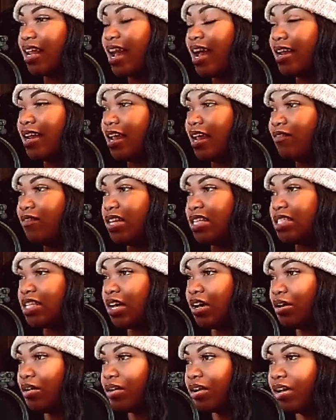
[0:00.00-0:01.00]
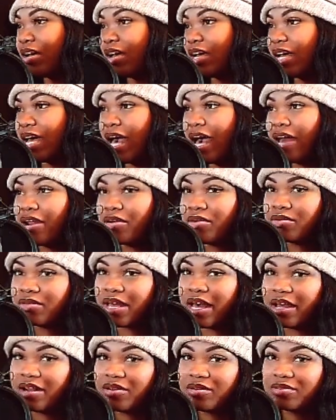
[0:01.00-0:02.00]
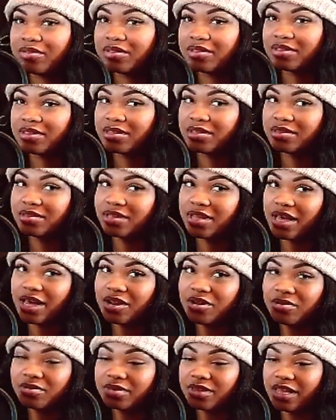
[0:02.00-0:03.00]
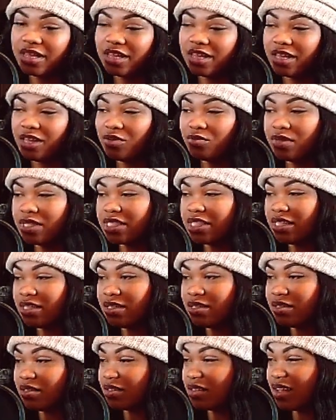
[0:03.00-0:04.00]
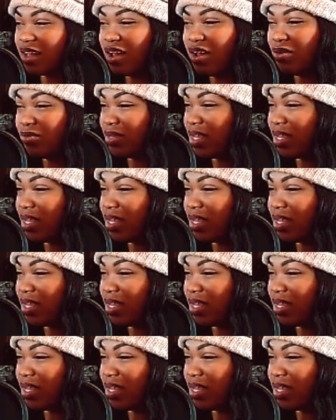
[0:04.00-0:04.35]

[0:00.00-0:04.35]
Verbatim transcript: I never told. I don't. I don't. I don't think it was I don't